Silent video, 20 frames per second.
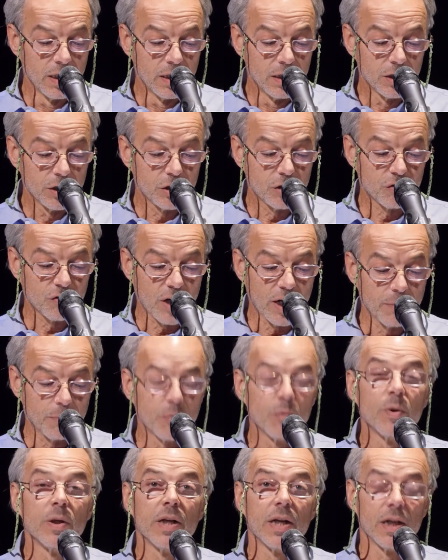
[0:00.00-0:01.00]

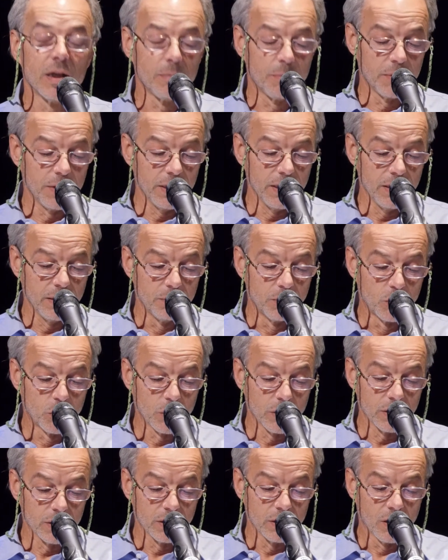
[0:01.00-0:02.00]
Stripe would help lead
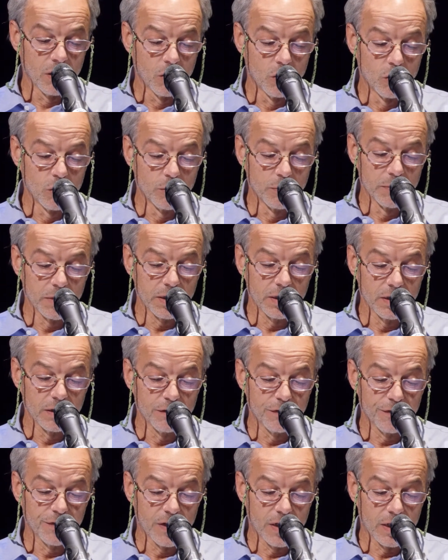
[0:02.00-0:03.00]
Morton home in
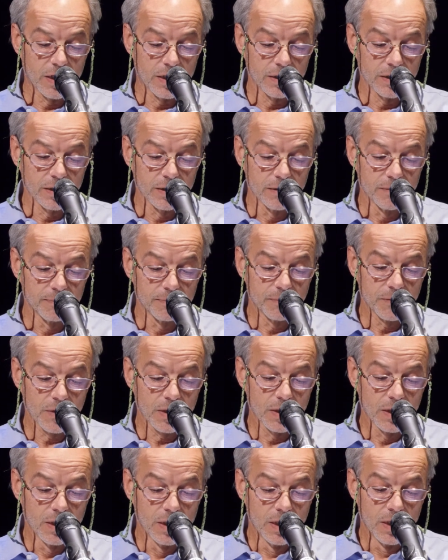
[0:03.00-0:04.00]
the fog.
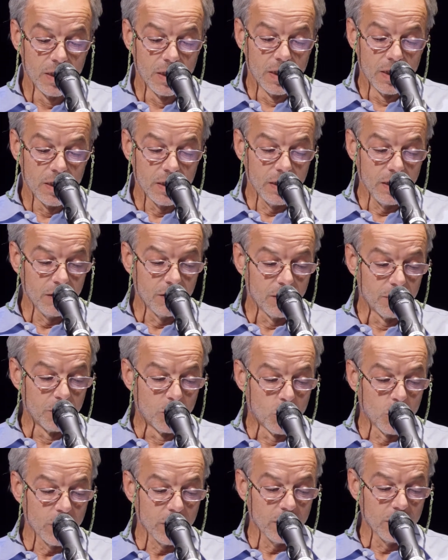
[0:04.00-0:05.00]
Neither
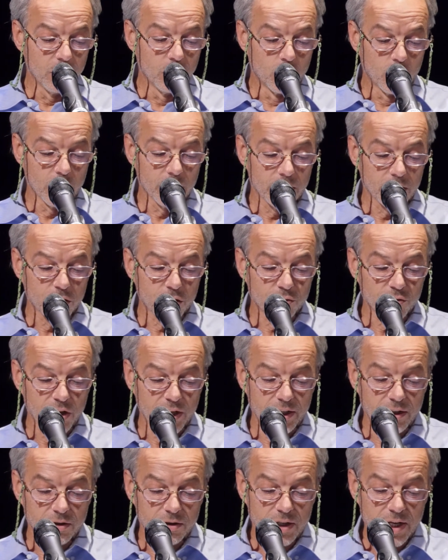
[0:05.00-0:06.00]
Morton nor the
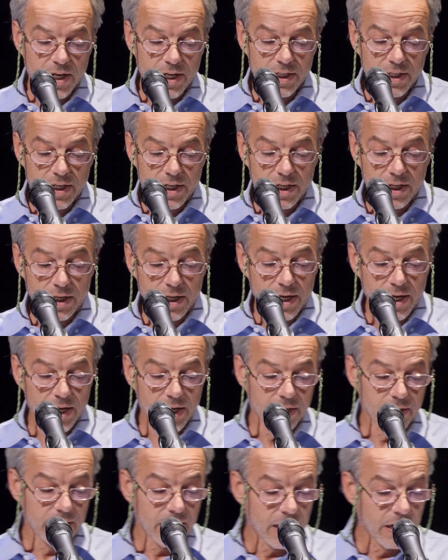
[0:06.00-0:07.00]
trainer
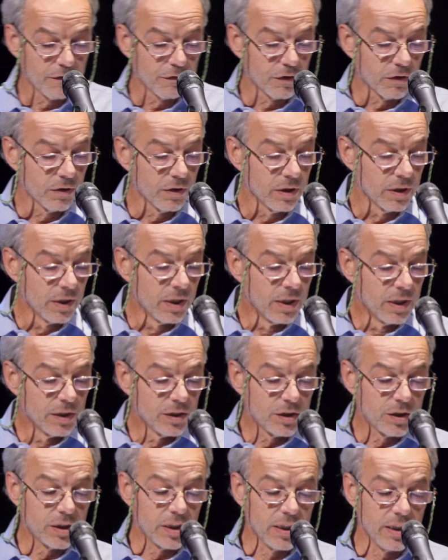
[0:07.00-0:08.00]
had ever
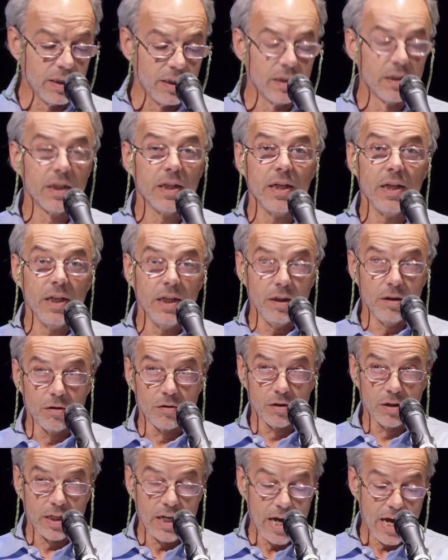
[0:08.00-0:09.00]
seen
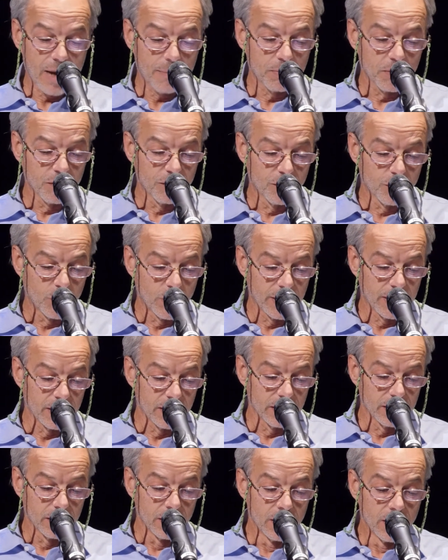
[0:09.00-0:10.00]
either captive
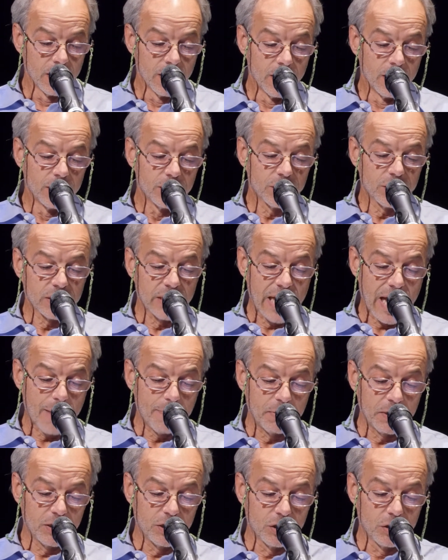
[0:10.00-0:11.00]
whale
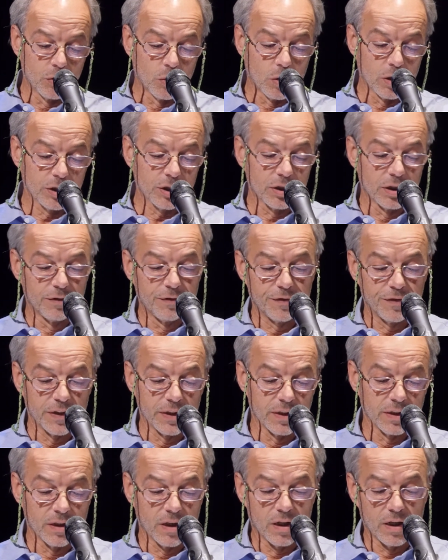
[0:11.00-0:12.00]
slap its dorsal
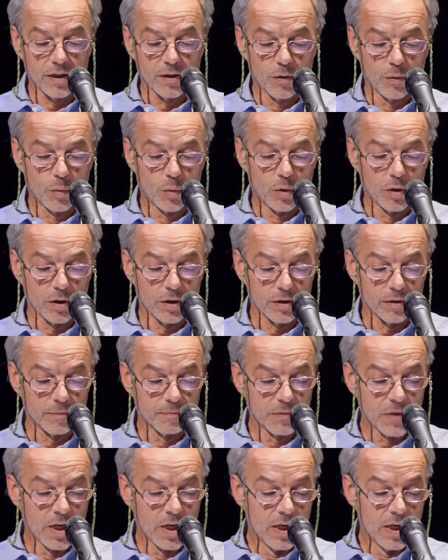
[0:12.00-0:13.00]
fin on the water.
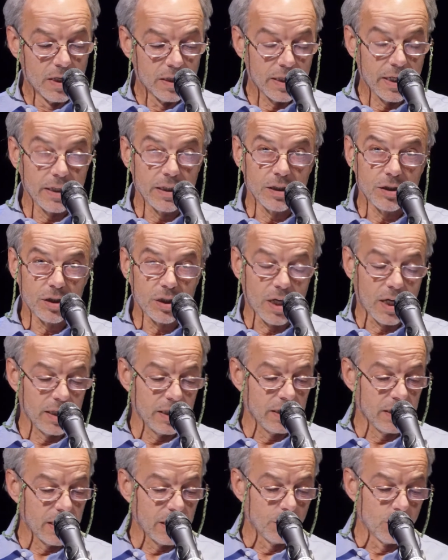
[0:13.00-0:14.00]
They
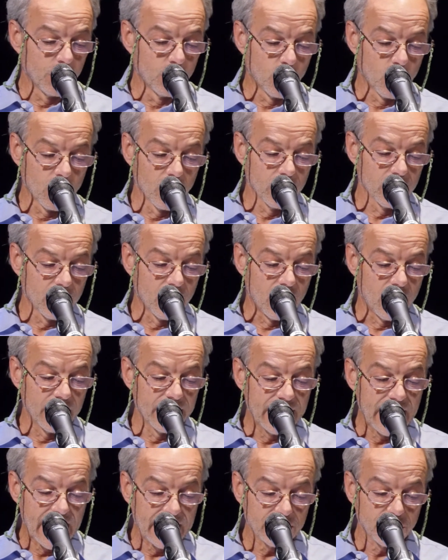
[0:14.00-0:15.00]
decided they would work
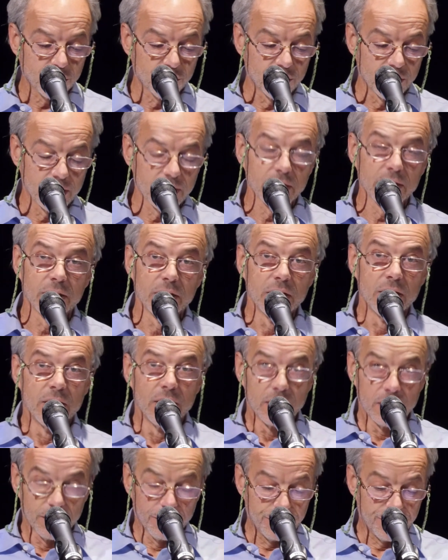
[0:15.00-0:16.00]
on that trick
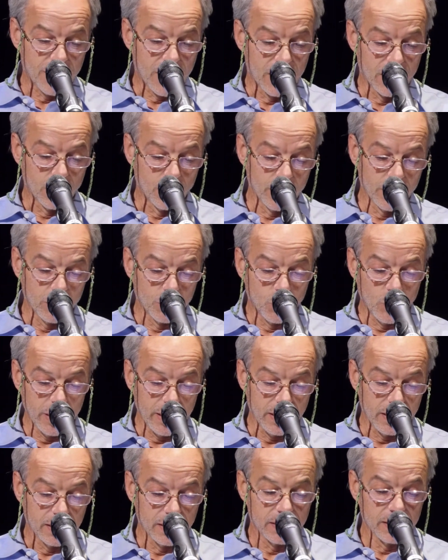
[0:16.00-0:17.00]
the following
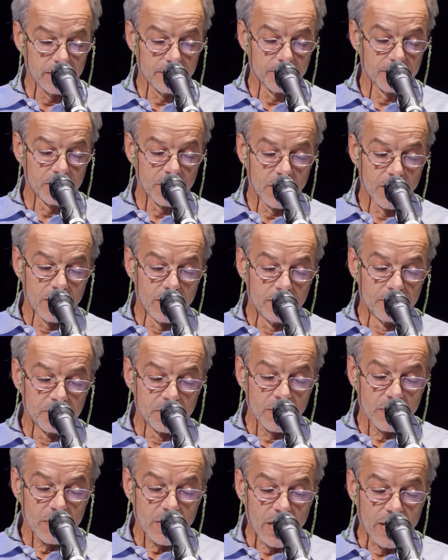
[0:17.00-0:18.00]
week.
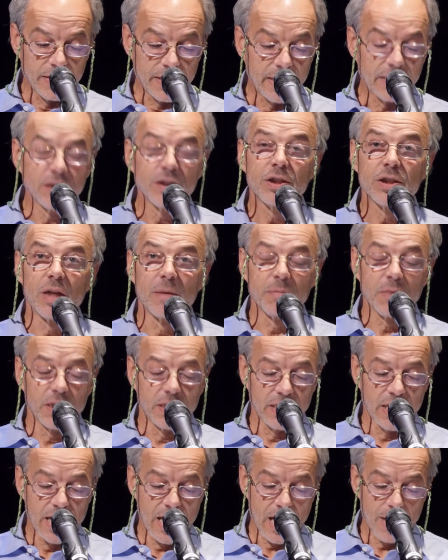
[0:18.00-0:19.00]
And then
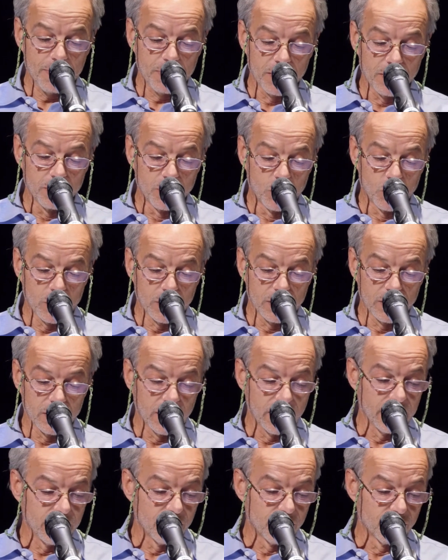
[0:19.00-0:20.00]
something happened, Morton
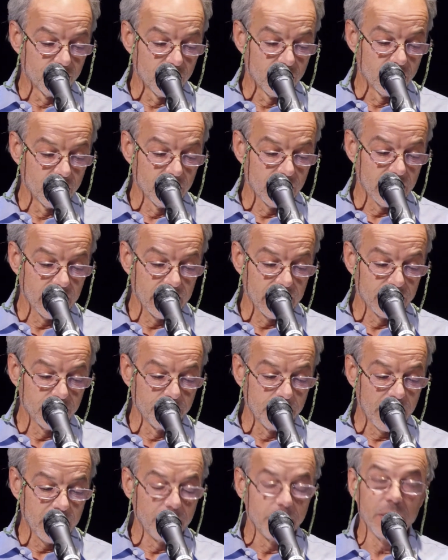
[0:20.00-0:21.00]
later wrote, that has
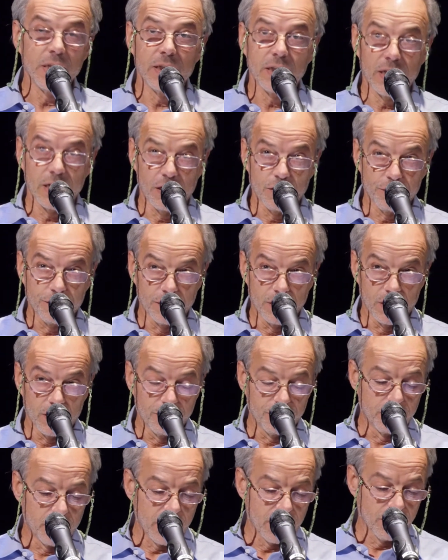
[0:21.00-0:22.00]
made me careful
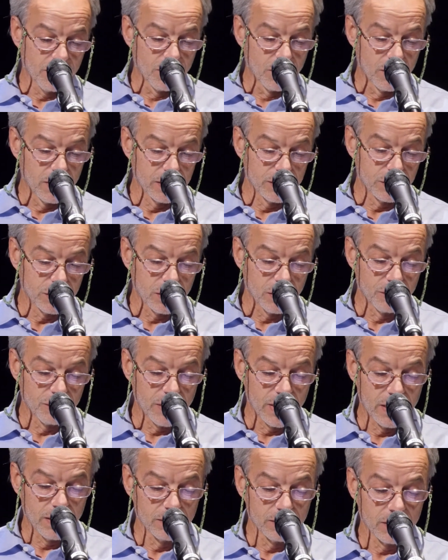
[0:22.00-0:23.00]
of my thoughts
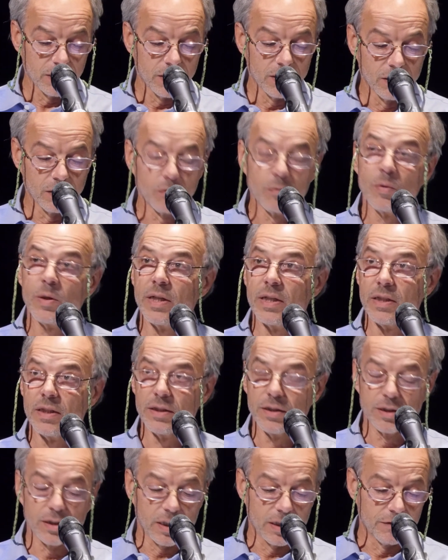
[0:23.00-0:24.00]
around killer
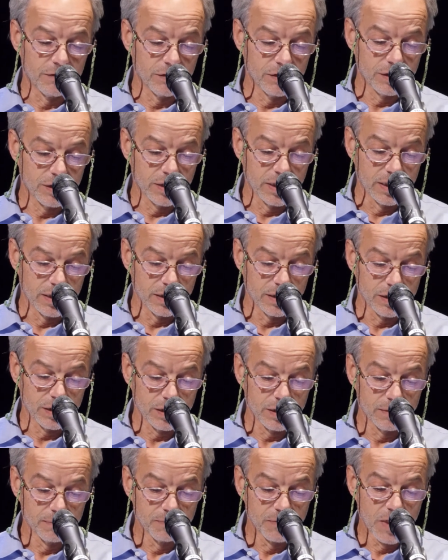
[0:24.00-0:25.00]
whales ever since.